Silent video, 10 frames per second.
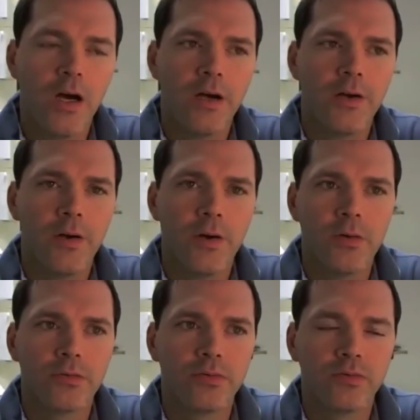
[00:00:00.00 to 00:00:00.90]

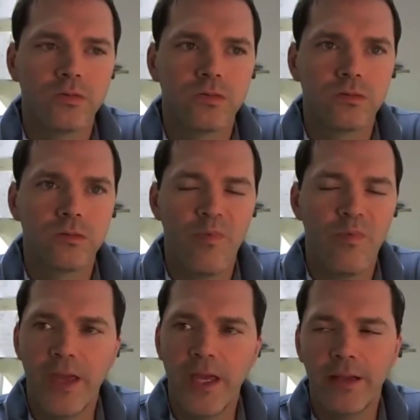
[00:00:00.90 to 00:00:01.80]
Oh,
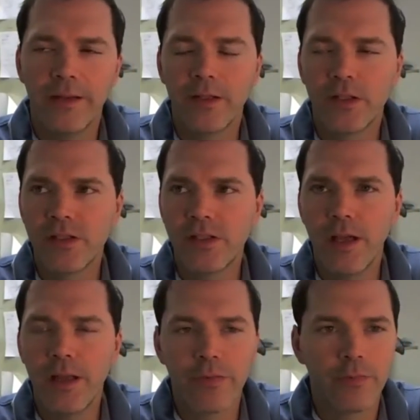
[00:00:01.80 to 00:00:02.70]
three
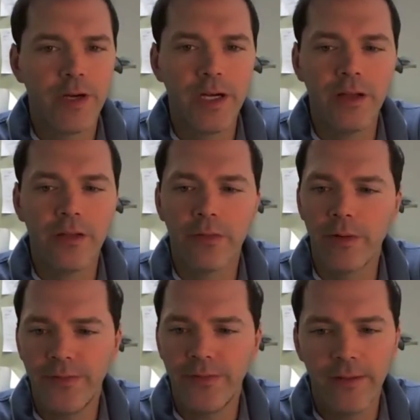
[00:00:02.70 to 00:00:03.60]
three
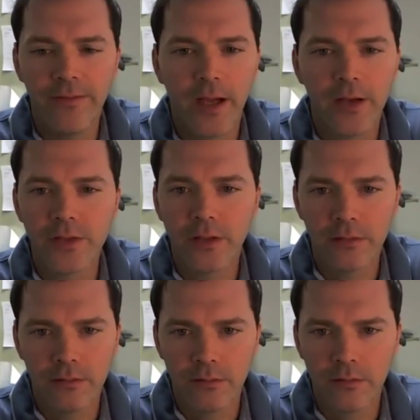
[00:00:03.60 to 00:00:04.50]
three three to five
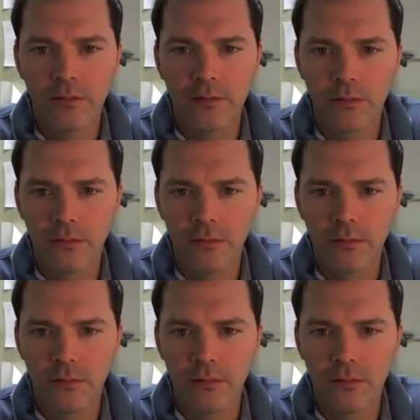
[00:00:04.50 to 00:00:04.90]
thousand.